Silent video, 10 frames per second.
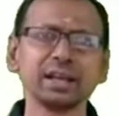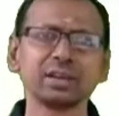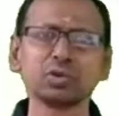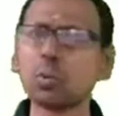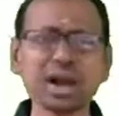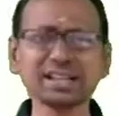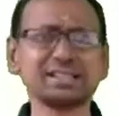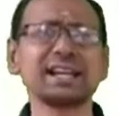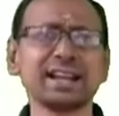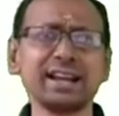So what does
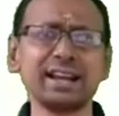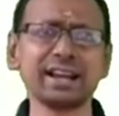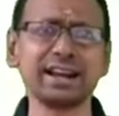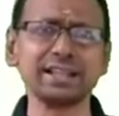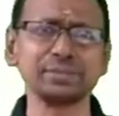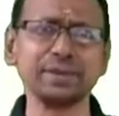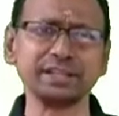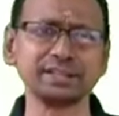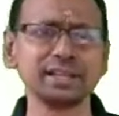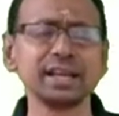generally recognized
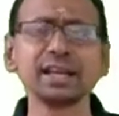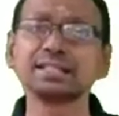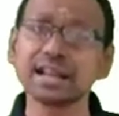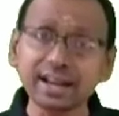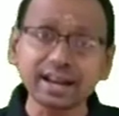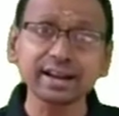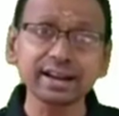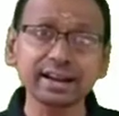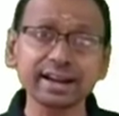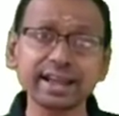means? Generally
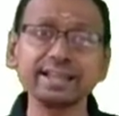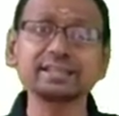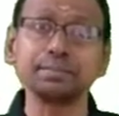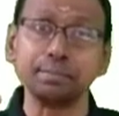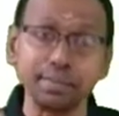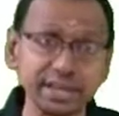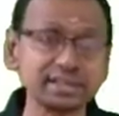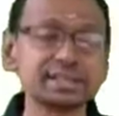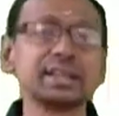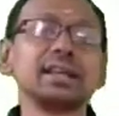recognized
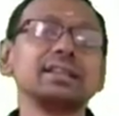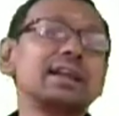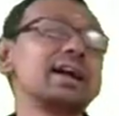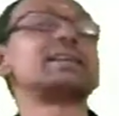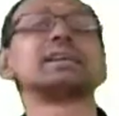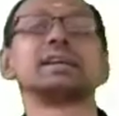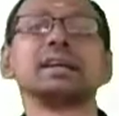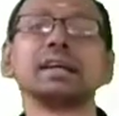means that